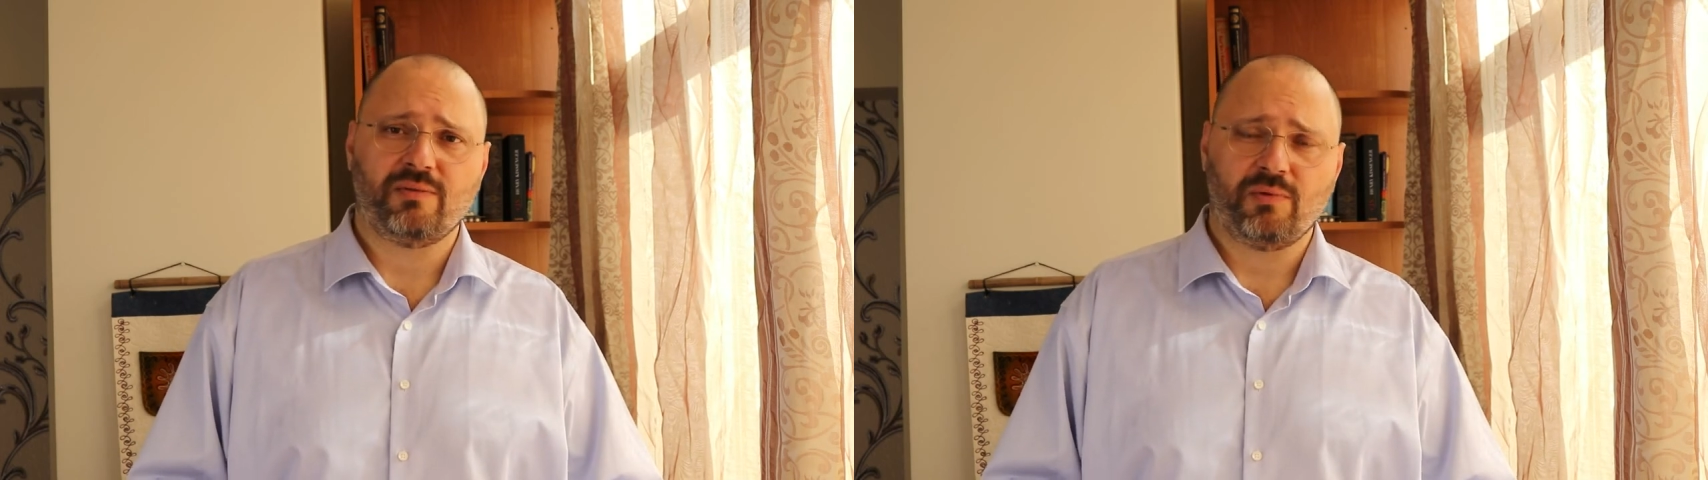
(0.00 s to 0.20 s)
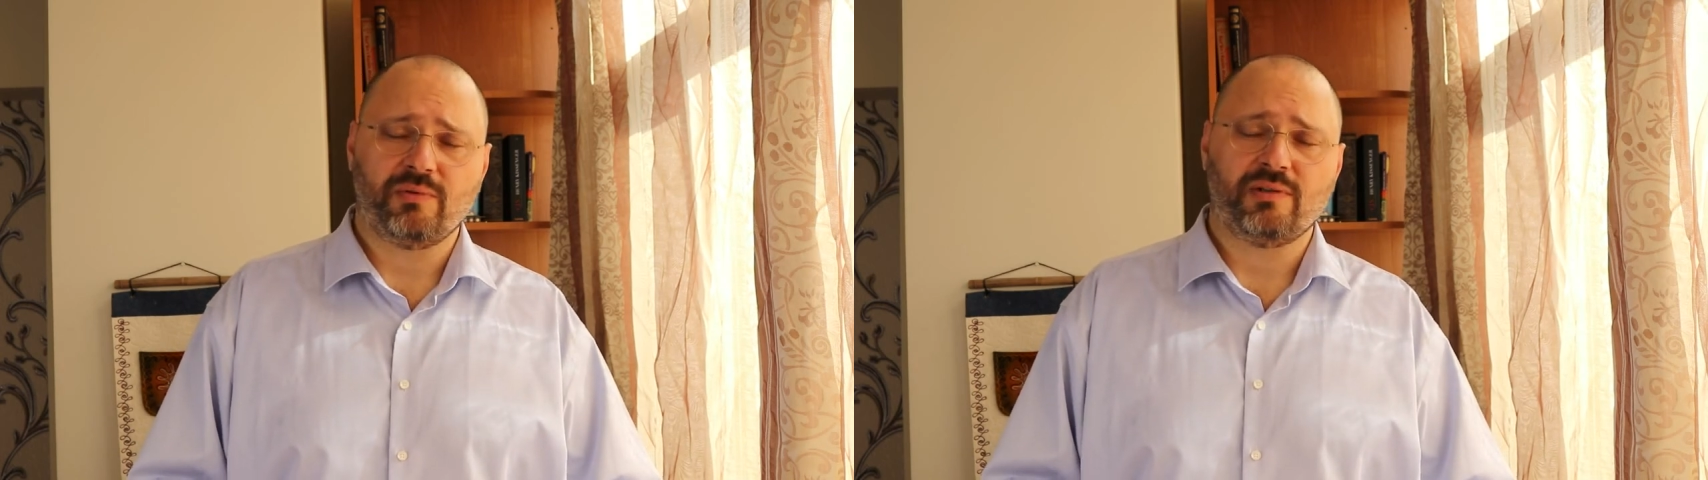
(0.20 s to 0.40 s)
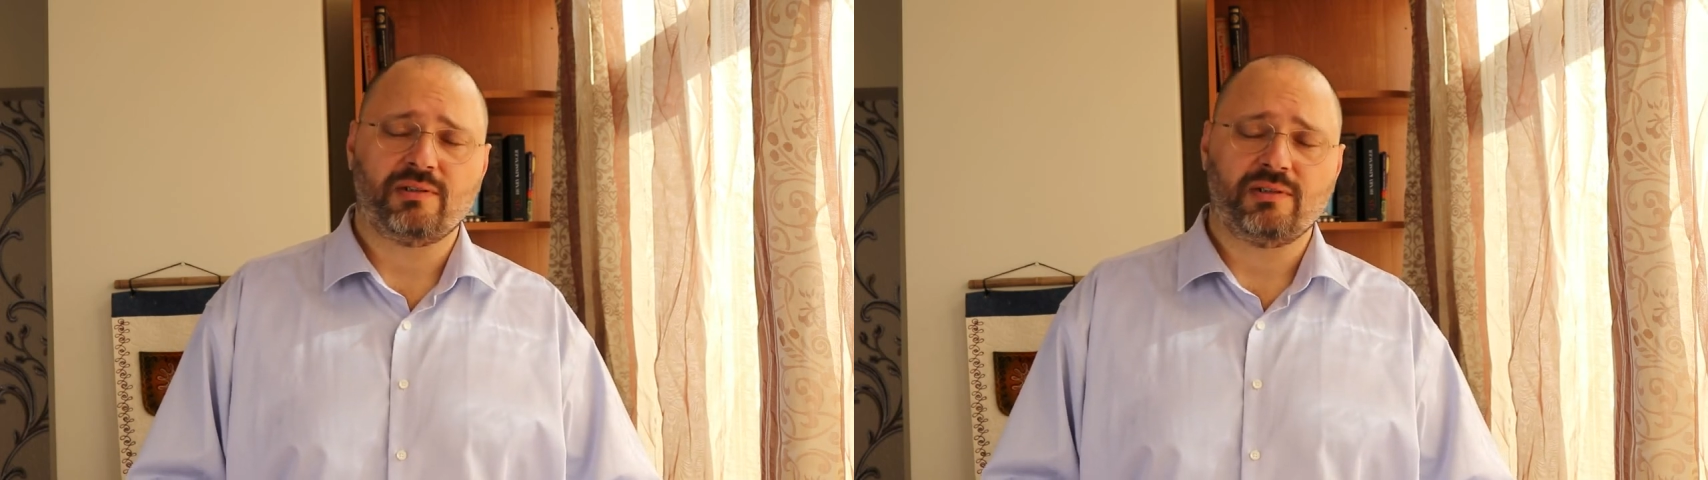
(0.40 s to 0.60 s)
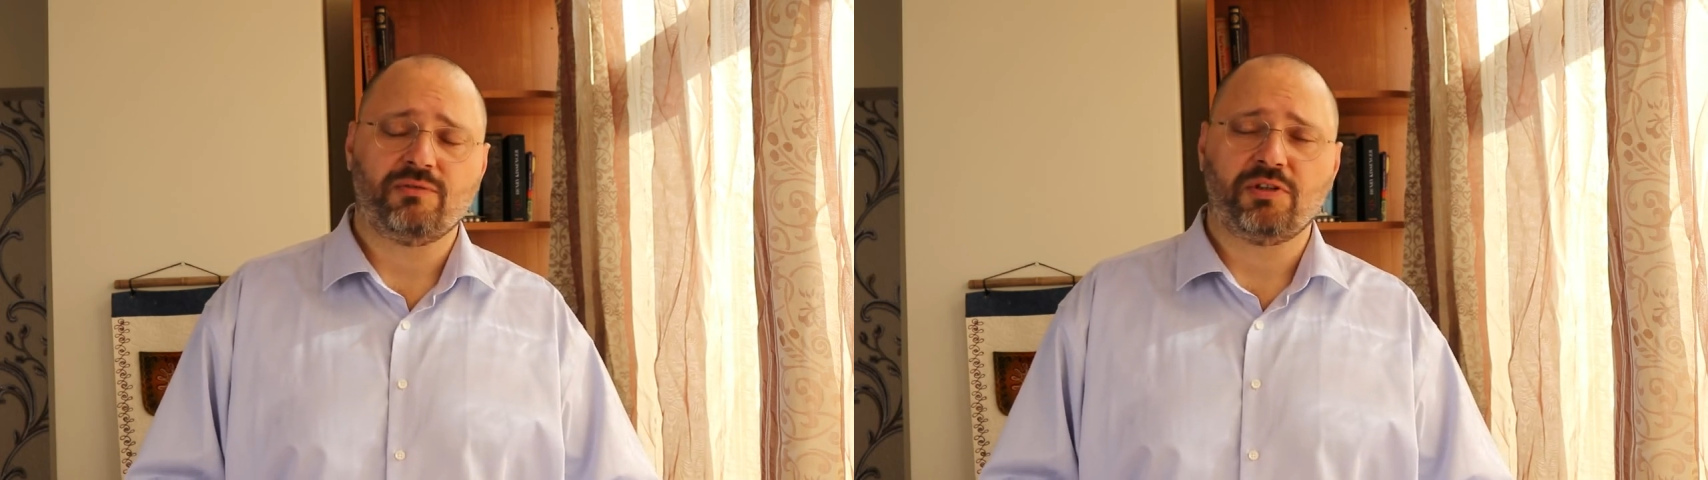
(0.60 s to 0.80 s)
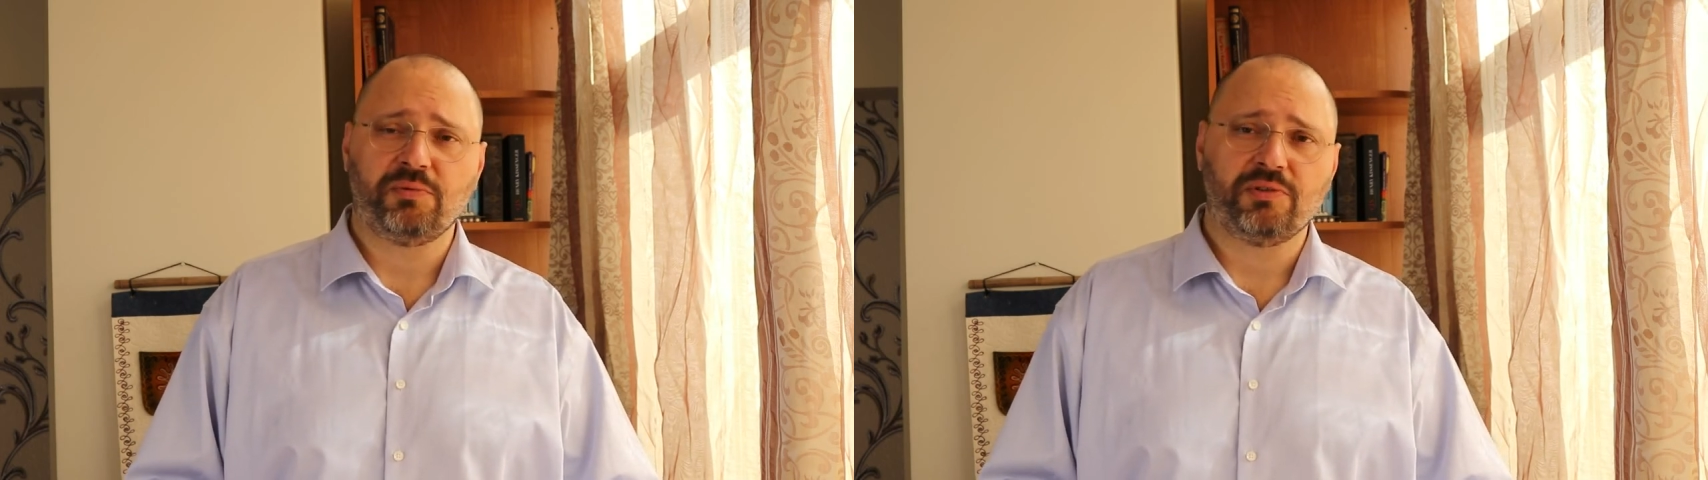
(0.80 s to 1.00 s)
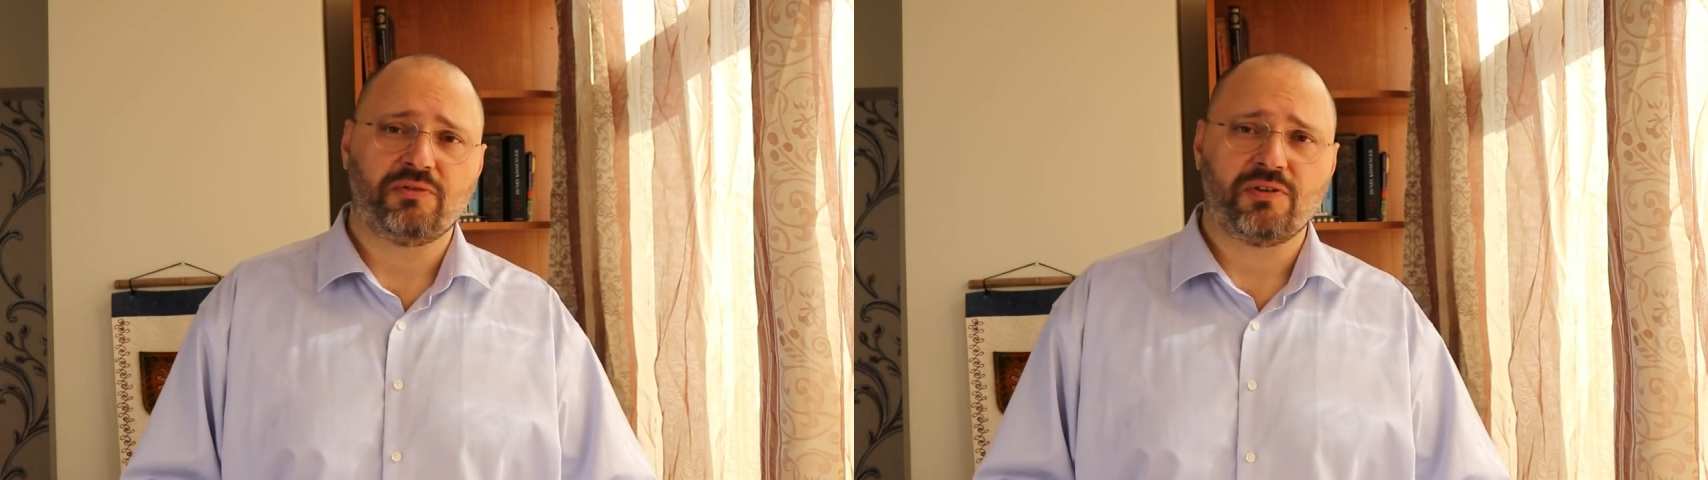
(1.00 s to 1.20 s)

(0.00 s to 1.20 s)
and we will inform you the